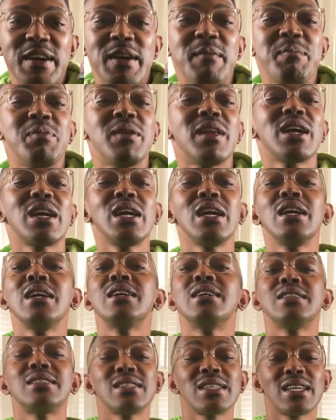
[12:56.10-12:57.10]
The
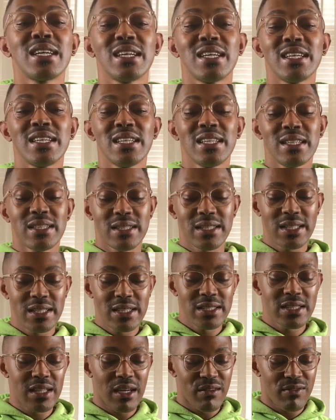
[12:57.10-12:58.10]
kids, again,
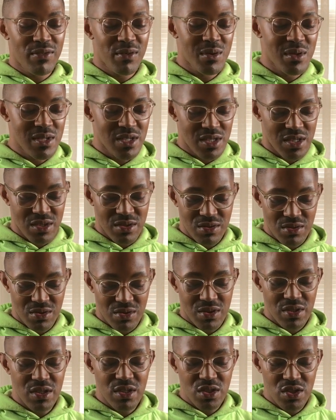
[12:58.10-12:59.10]
these are for
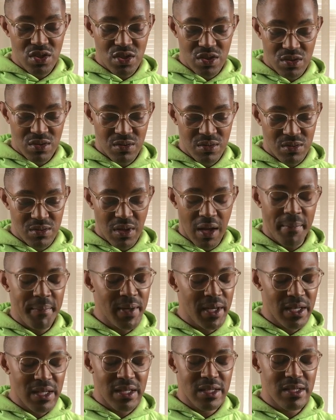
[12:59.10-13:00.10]
children, the
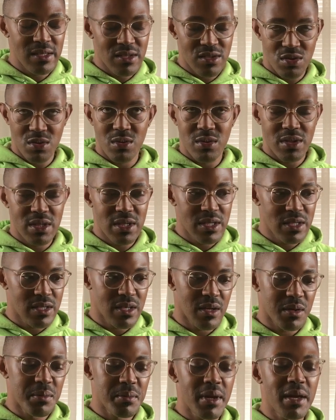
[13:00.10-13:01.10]
toys,
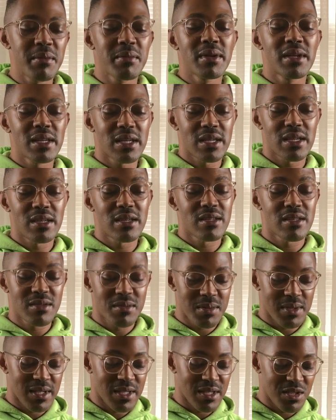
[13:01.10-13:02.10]
so maybe the kids
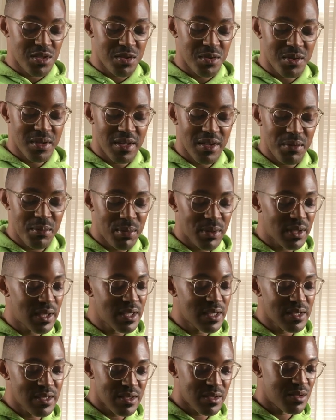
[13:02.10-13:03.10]
will enjoy it, but
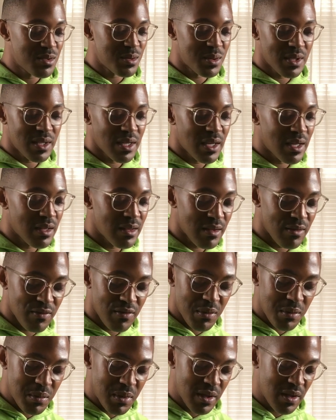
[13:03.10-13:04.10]
this is doing nothing for
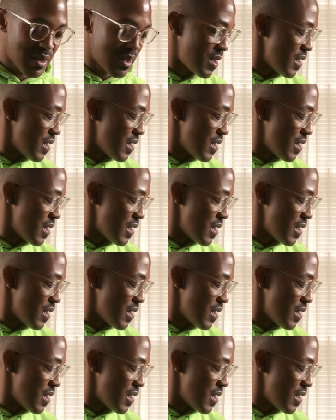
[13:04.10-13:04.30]
me.